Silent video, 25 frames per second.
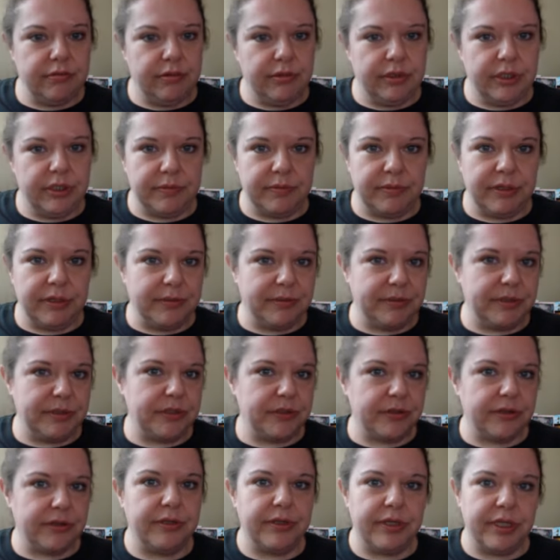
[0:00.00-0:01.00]
Sometimes
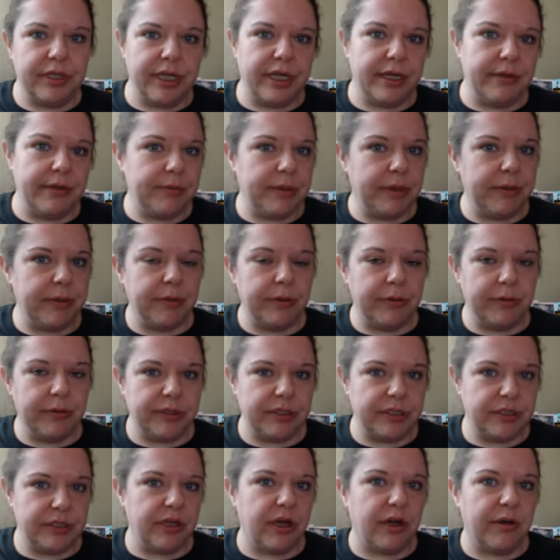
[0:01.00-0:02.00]
throughout the day, people
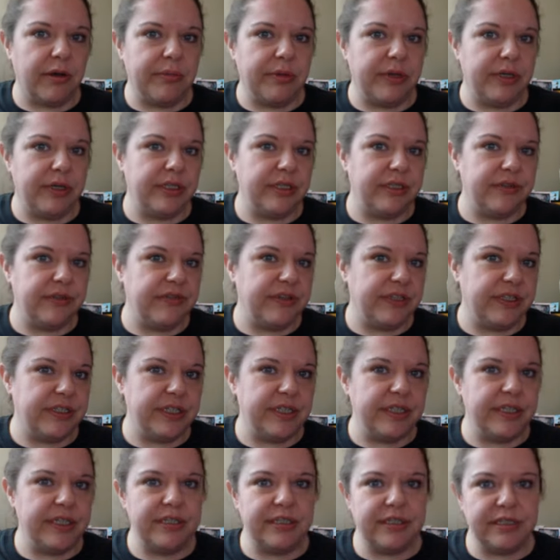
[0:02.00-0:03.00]
would stop in to
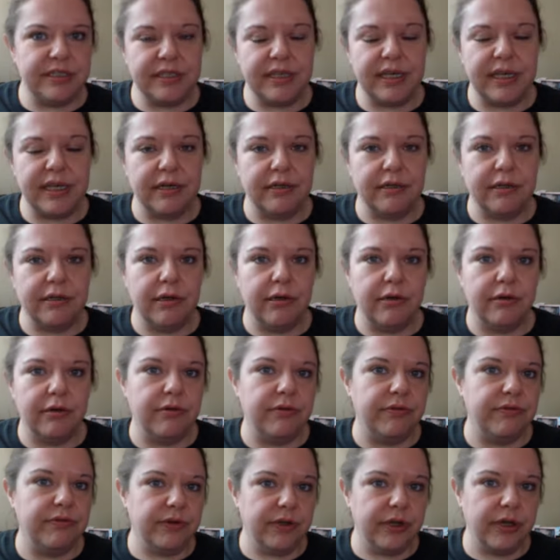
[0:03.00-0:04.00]
visit and say
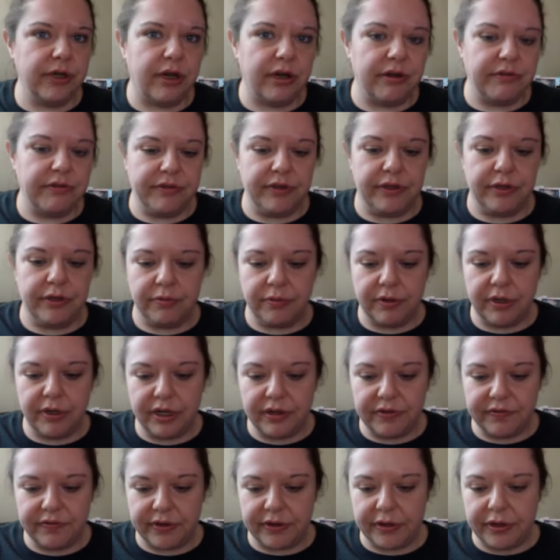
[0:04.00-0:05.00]
hello for coffee or
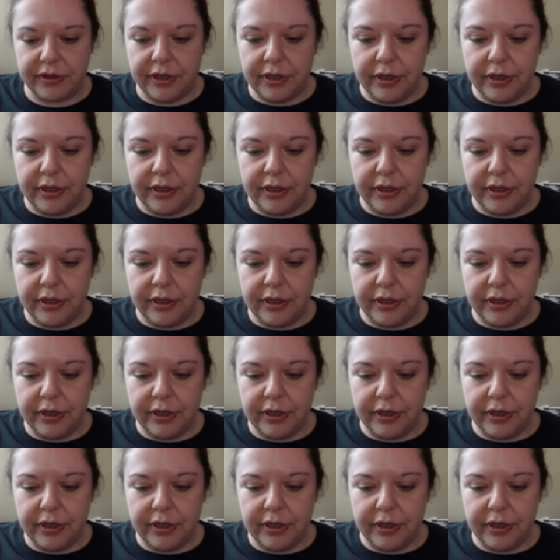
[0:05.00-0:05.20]
whatever.